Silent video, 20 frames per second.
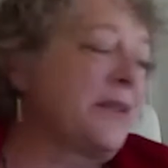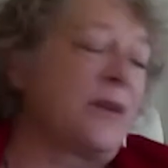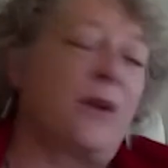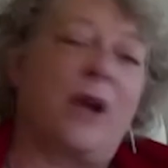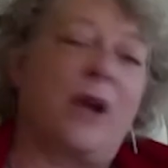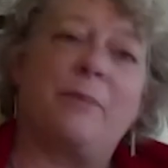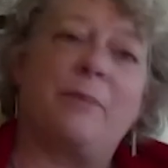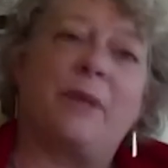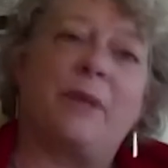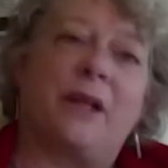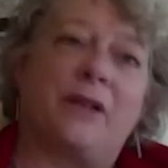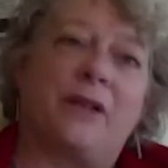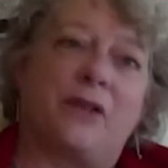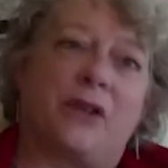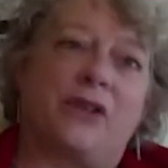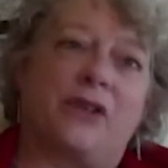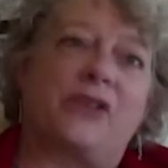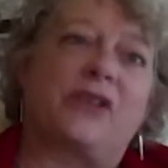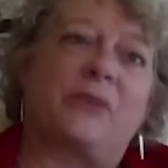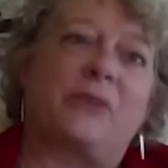great
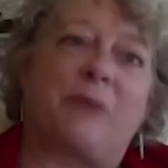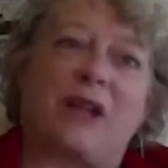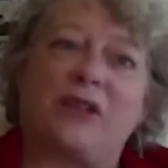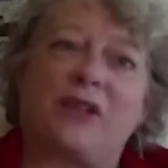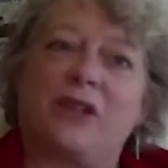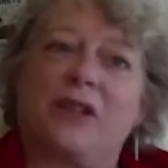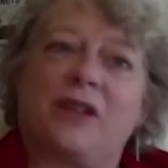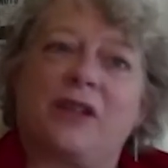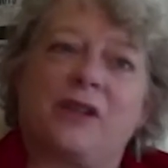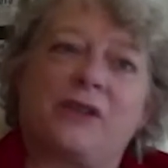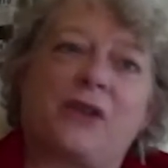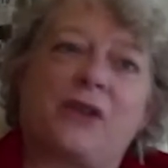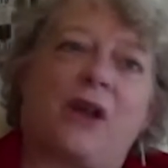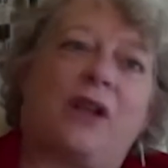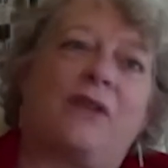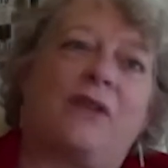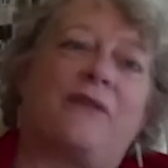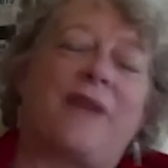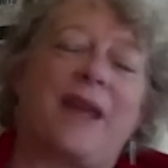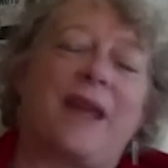pictures, especially those
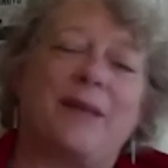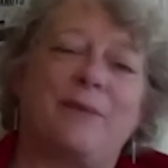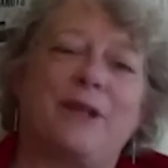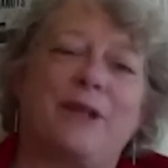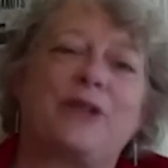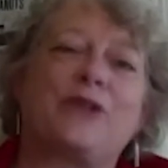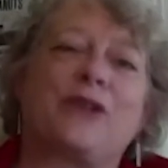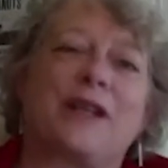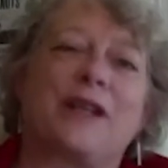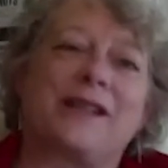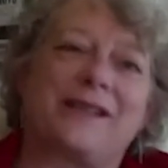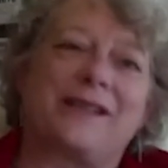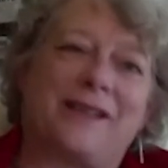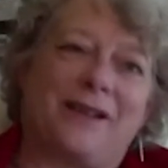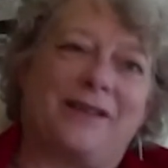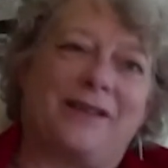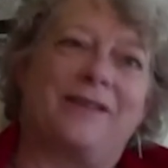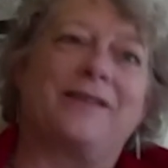Hall of Fame entries on,